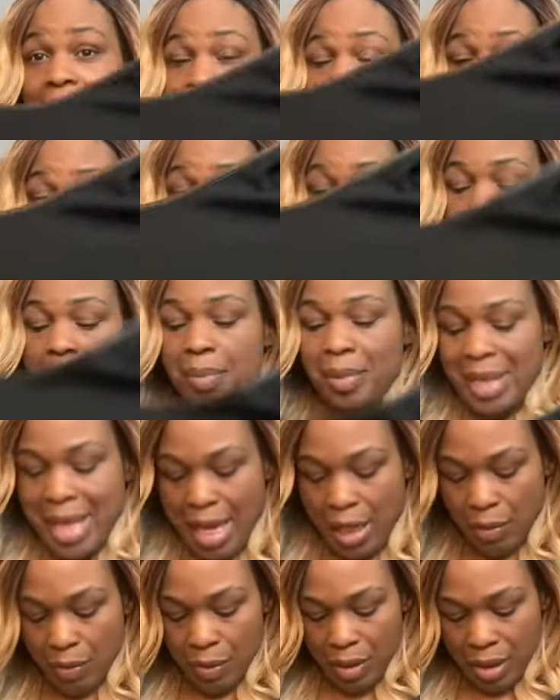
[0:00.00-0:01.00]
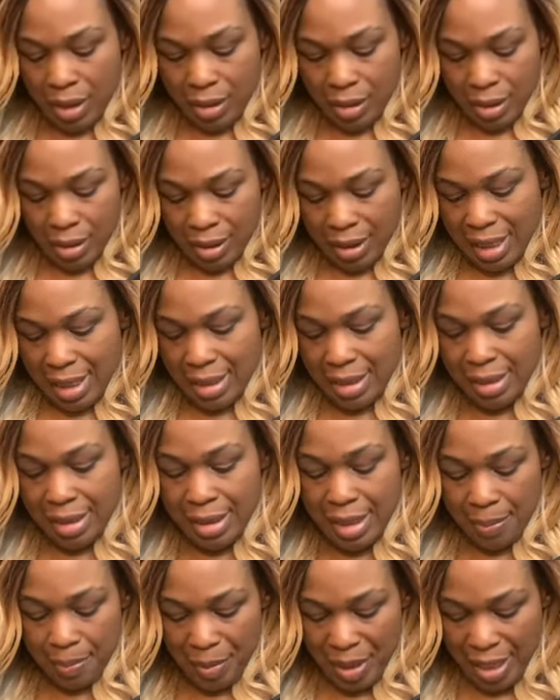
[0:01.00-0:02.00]
The black one that
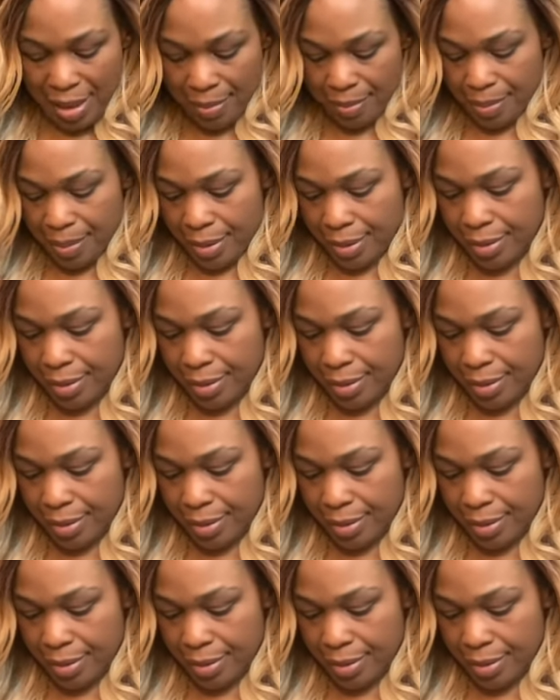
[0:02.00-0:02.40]
zip up,